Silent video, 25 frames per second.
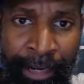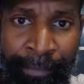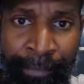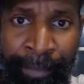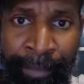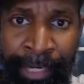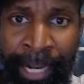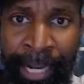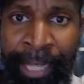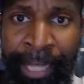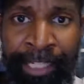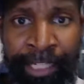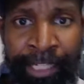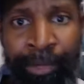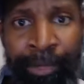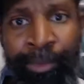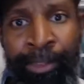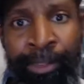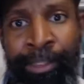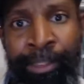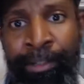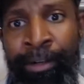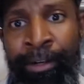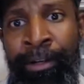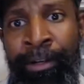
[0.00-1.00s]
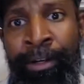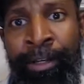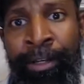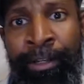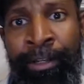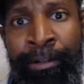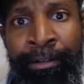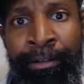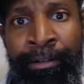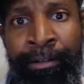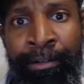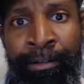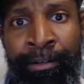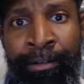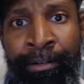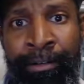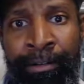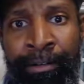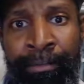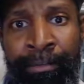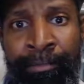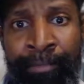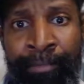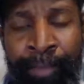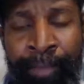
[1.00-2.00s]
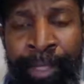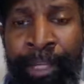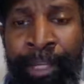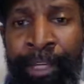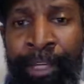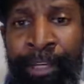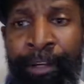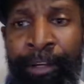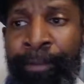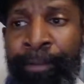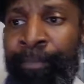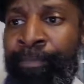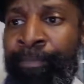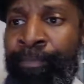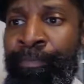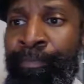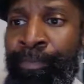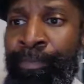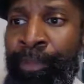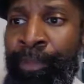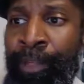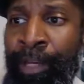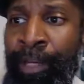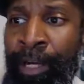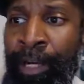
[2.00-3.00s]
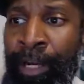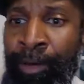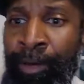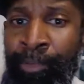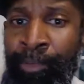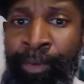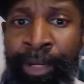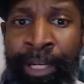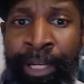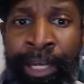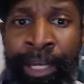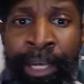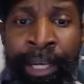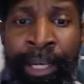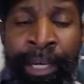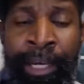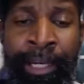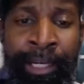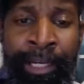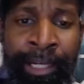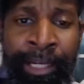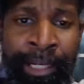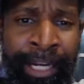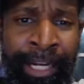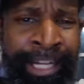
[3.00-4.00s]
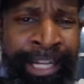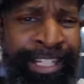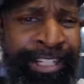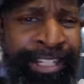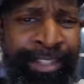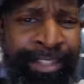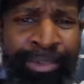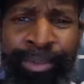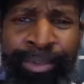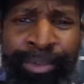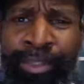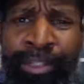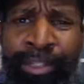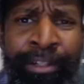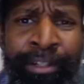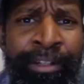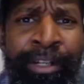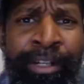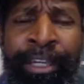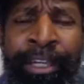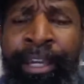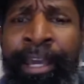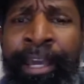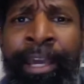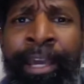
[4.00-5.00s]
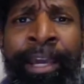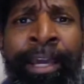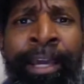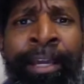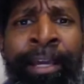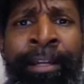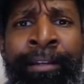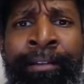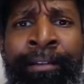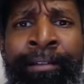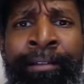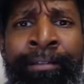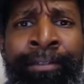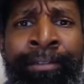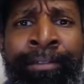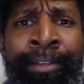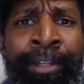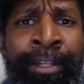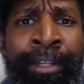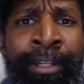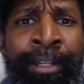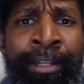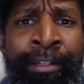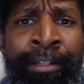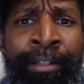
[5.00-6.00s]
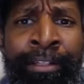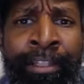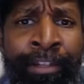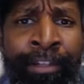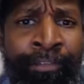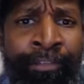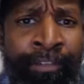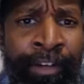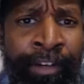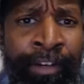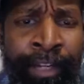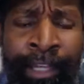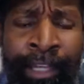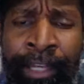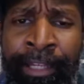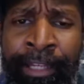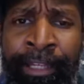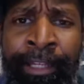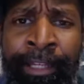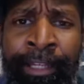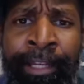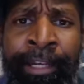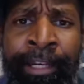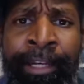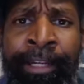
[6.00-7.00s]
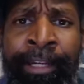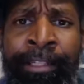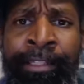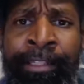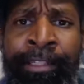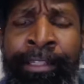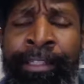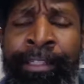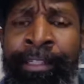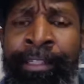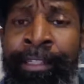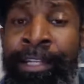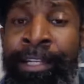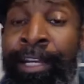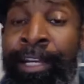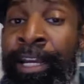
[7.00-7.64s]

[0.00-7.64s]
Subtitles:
But as I was on Medium, I went ahead and I just was looking at the different headlines,